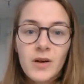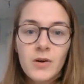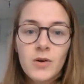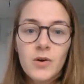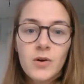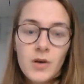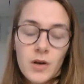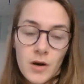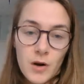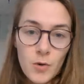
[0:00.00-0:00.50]

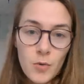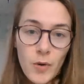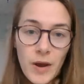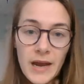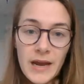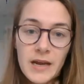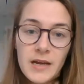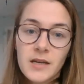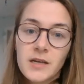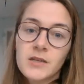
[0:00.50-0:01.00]
on our
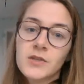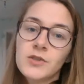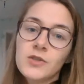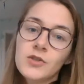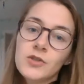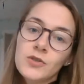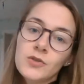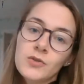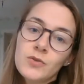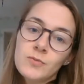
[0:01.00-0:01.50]
way
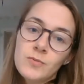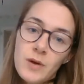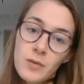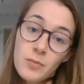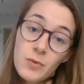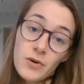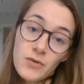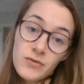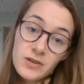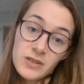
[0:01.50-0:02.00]
to my
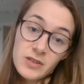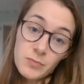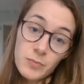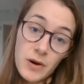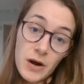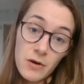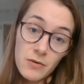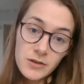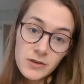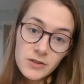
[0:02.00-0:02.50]
boyfriend's
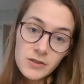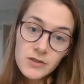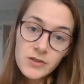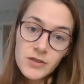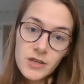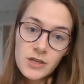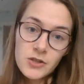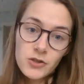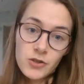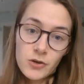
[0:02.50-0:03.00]
parents
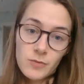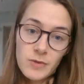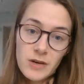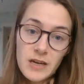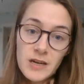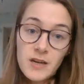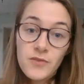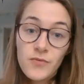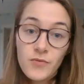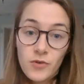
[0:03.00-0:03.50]
in
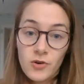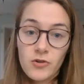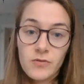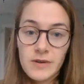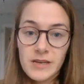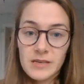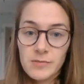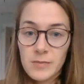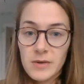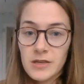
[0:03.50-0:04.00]
Germany for
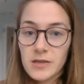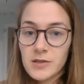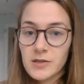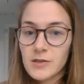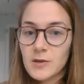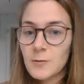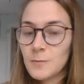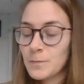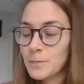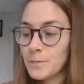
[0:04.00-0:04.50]
Christmas.